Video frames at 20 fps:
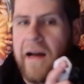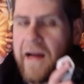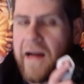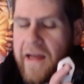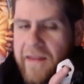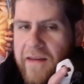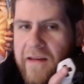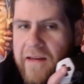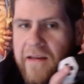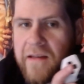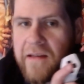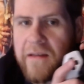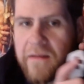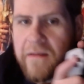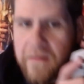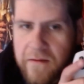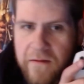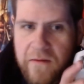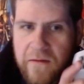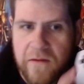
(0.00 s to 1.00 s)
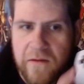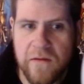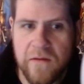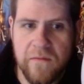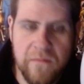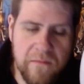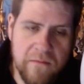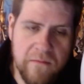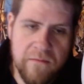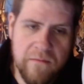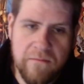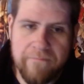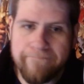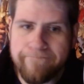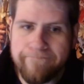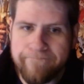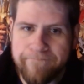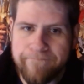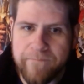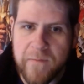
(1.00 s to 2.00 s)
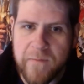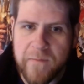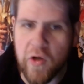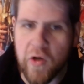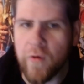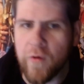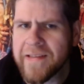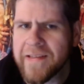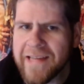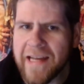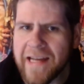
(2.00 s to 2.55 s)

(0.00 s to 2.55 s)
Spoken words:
I think Sony's